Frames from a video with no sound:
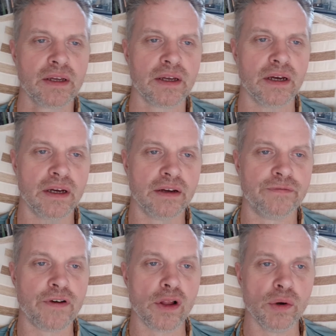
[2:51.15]
a
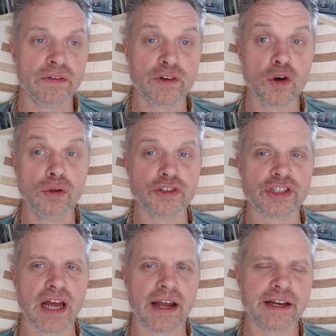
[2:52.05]
follower of
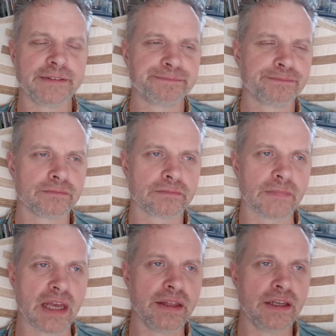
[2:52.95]
Goldstein
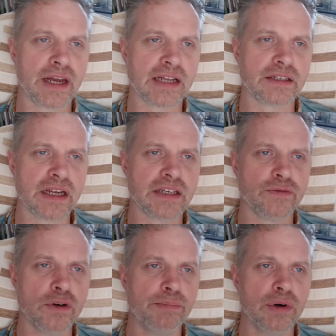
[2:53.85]
in the
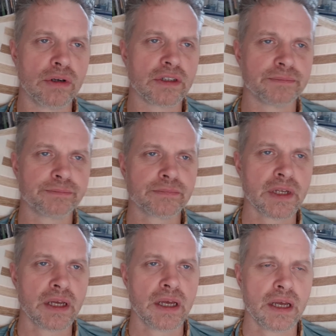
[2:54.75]
1984 book.
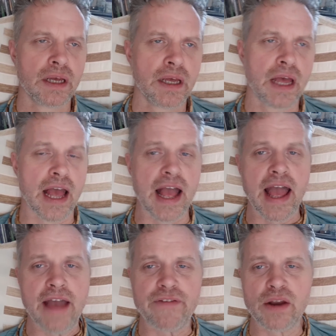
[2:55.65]

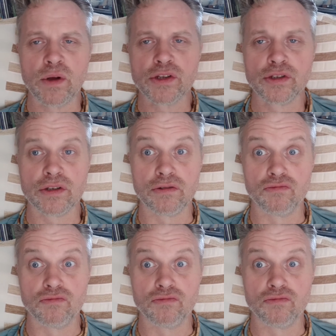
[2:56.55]
If anyone